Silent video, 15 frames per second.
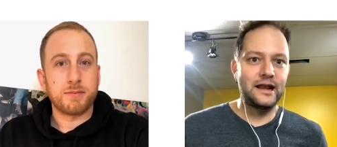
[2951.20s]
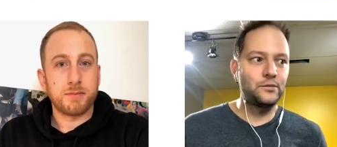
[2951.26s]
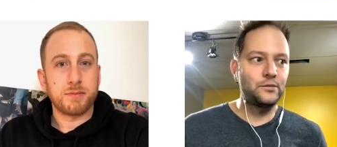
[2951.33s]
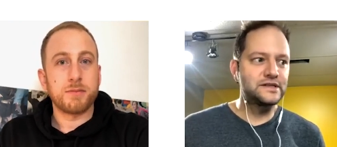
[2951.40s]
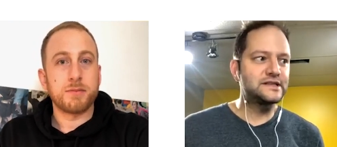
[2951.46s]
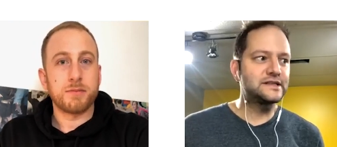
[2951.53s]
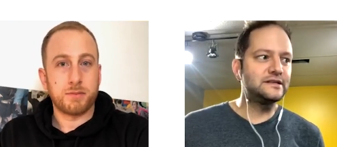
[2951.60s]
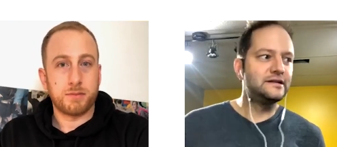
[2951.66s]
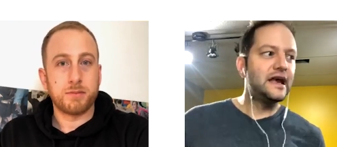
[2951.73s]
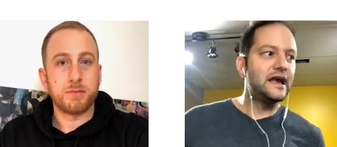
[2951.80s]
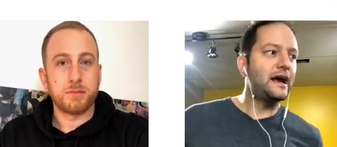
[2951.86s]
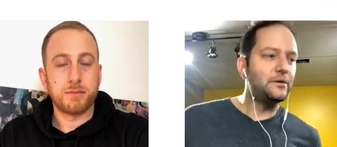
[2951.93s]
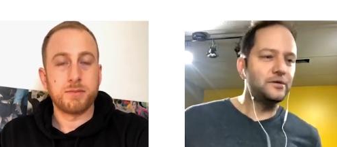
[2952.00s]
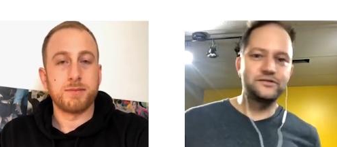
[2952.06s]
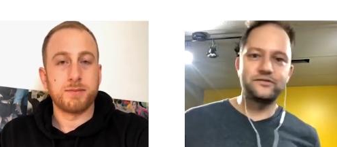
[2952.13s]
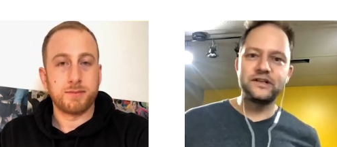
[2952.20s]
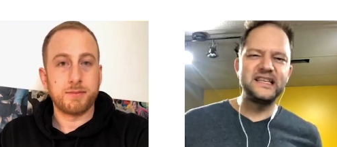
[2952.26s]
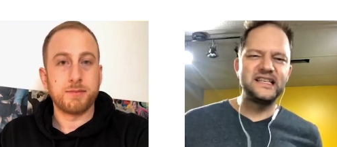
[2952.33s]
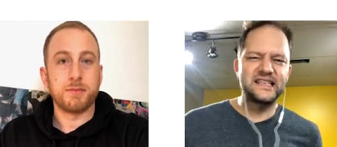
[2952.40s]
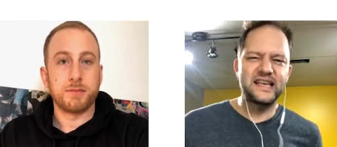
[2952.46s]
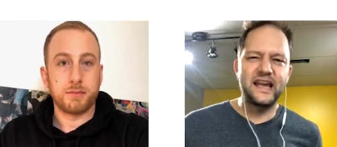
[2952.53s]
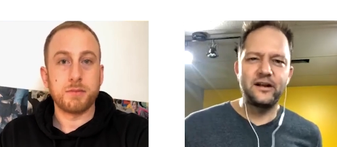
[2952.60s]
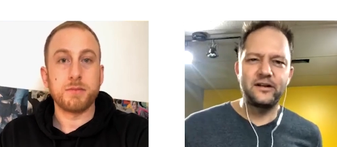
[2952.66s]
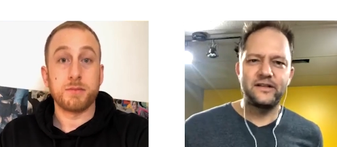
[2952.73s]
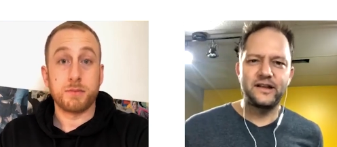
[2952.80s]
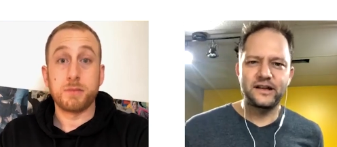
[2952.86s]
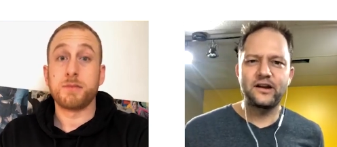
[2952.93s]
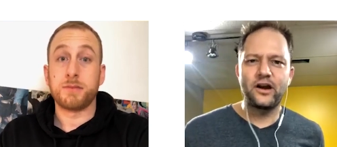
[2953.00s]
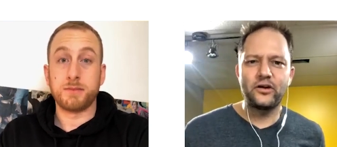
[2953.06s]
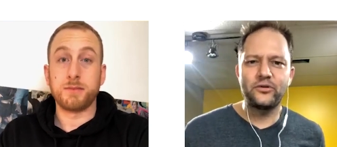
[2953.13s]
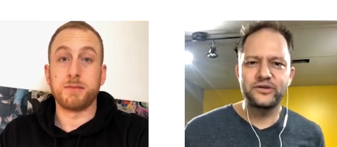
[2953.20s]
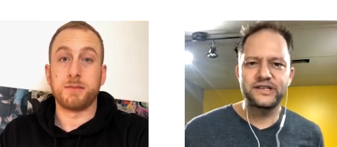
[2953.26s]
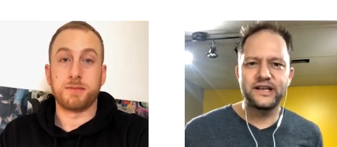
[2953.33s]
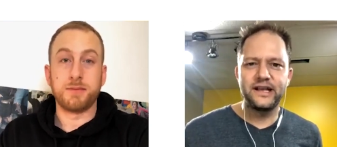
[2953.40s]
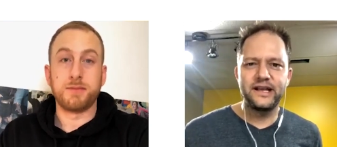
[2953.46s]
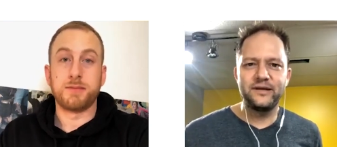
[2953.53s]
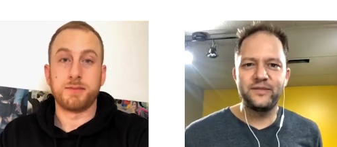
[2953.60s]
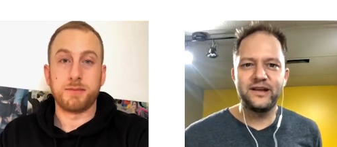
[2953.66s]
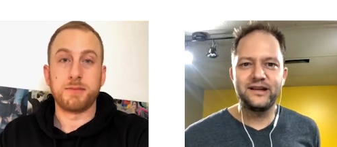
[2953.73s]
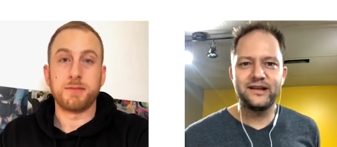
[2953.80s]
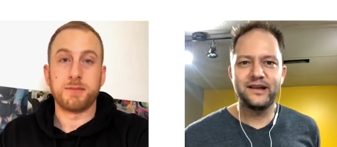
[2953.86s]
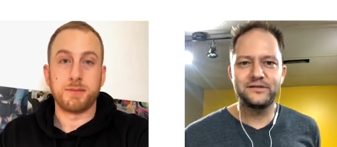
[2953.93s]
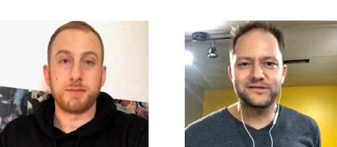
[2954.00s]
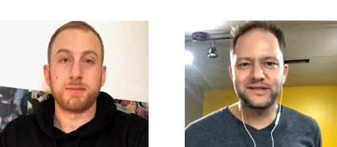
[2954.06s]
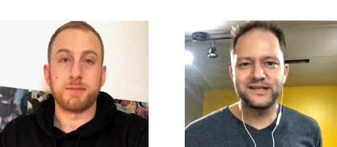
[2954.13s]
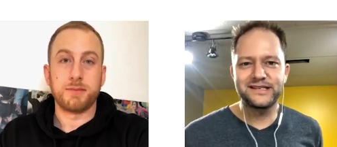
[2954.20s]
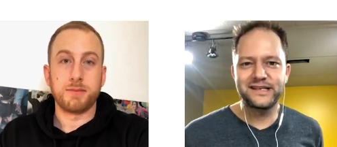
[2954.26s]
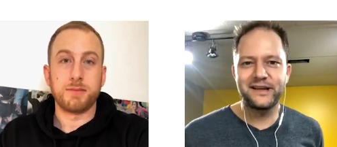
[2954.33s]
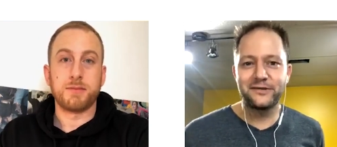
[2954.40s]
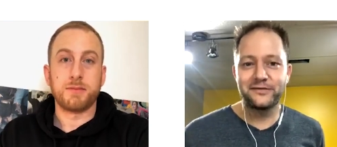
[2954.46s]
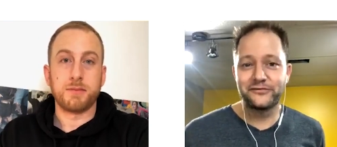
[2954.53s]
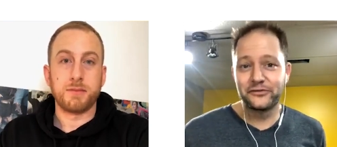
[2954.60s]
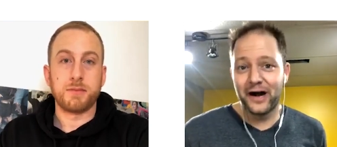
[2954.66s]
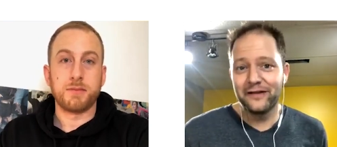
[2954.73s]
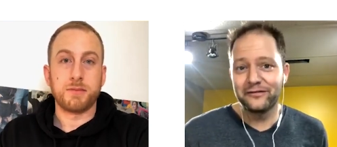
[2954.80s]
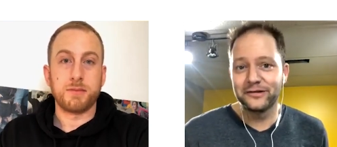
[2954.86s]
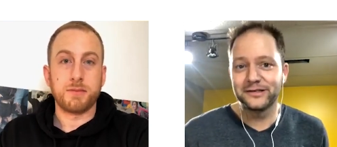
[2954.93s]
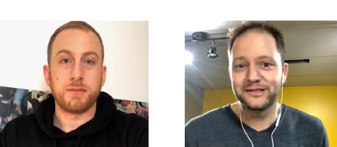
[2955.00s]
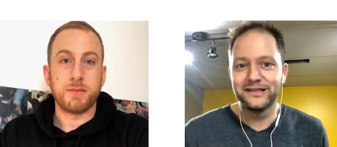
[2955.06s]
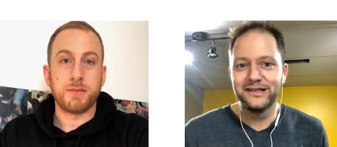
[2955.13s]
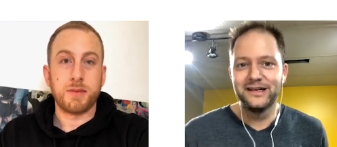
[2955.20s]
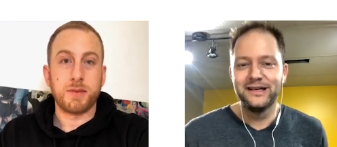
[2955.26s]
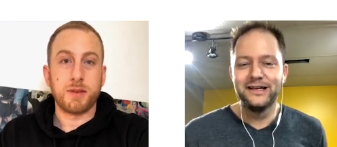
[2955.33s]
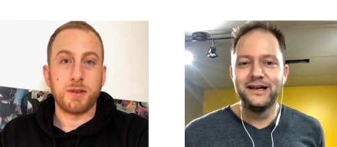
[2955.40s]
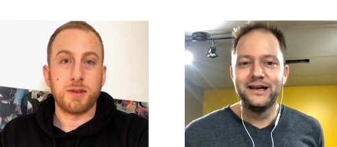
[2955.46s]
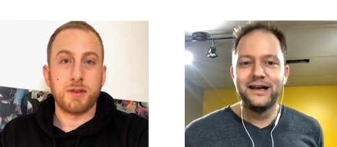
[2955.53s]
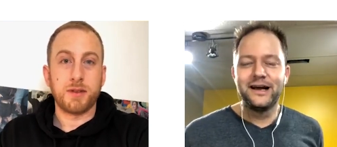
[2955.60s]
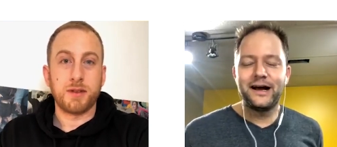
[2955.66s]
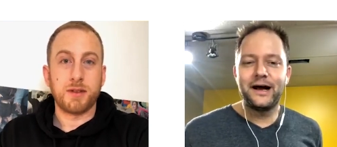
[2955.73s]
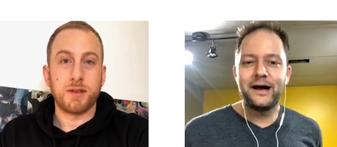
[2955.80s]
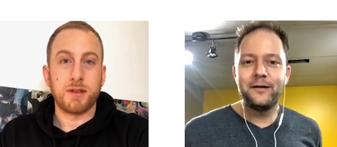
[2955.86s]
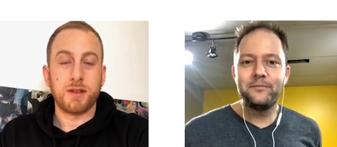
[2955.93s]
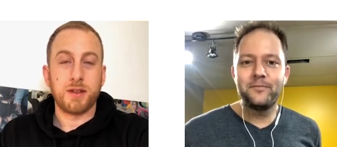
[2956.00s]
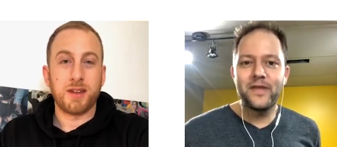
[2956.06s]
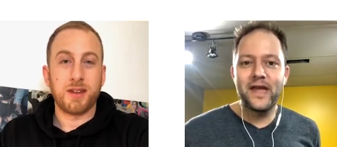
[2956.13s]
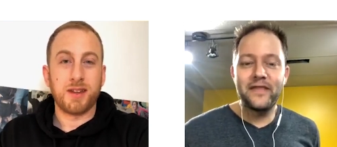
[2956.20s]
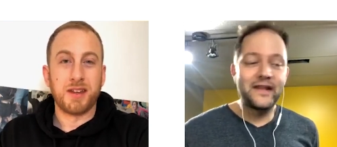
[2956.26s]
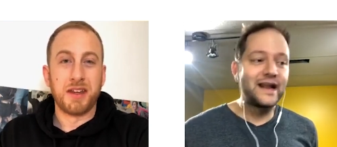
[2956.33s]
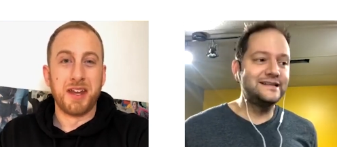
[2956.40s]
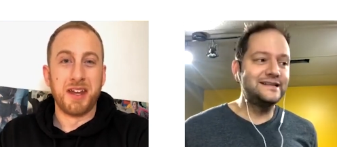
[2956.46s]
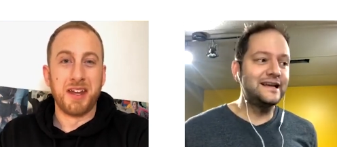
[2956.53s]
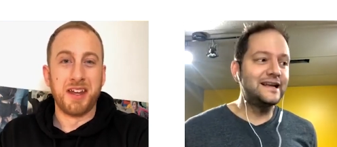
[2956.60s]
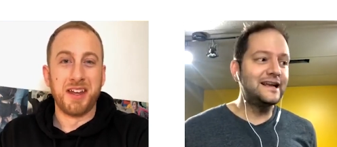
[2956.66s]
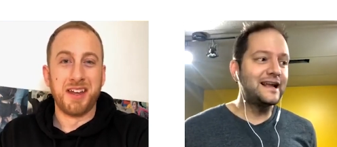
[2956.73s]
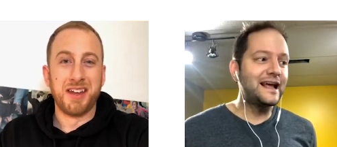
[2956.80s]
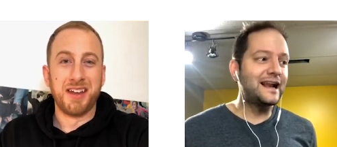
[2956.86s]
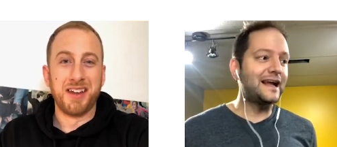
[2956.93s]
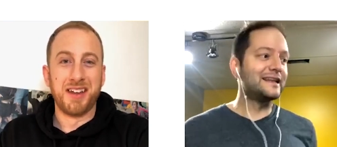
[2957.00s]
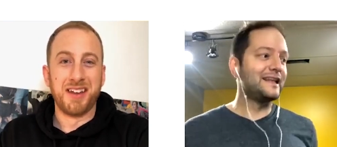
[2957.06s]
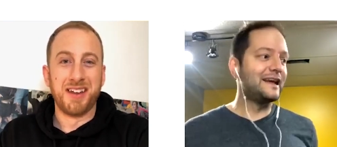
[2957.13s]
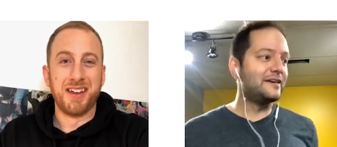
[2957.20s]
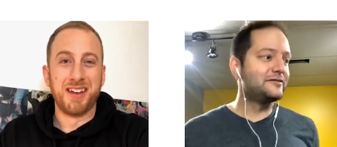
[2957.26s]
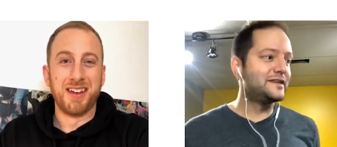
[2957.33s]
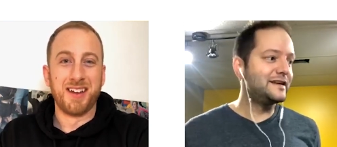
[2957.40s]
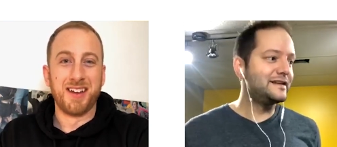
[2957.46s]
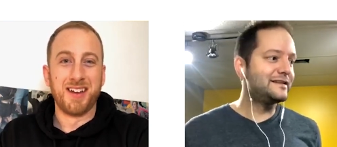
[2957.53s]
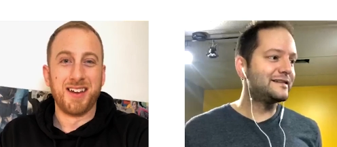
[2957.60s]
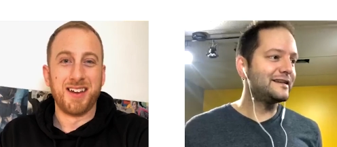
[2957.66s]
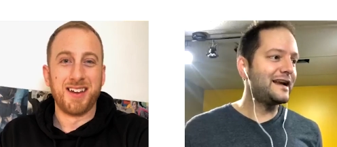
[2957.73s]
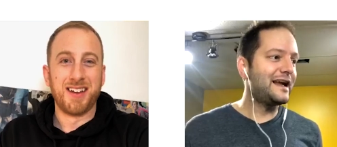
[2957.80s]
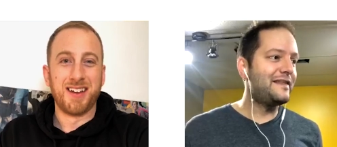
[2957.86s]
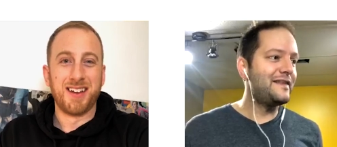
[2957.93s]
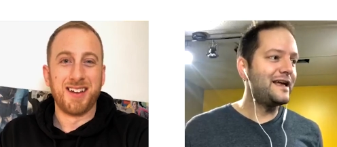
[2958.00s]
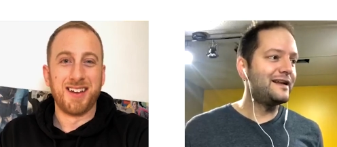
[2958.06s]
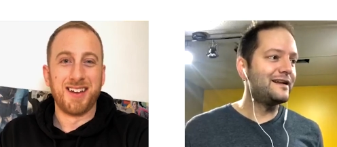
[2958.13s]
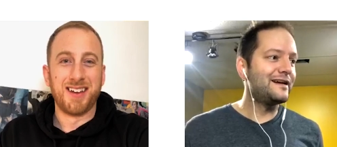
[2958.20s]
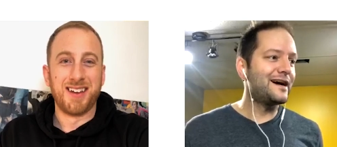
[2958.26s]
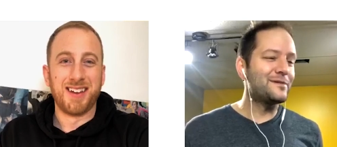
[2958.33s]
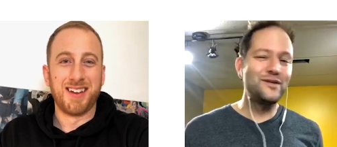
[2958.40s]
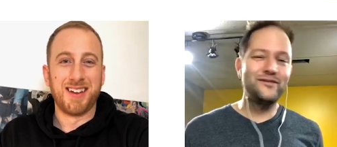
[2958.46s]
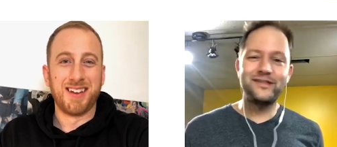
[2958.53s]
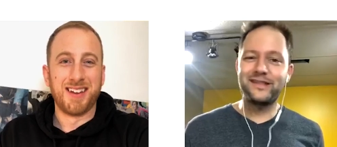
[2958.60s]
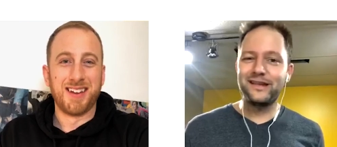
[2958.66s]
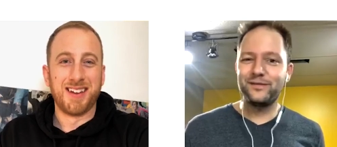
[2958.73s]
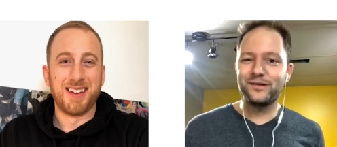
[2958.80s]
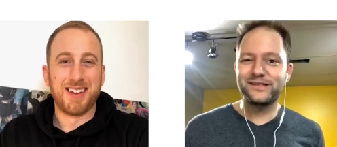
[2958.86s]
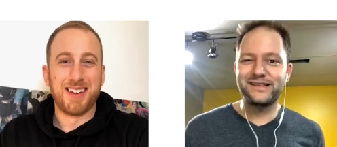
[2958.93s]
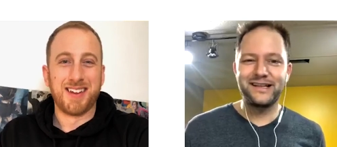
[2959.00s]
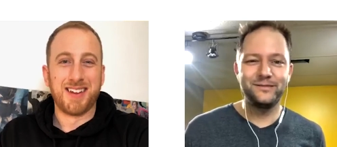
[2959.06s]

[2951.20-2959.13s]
Speaker 1: I was yeah, I was really scared that a car was mm. going to hit me. I was really scared of drivers, um, and then I did it and I loved it. And then I'm even thinking about selling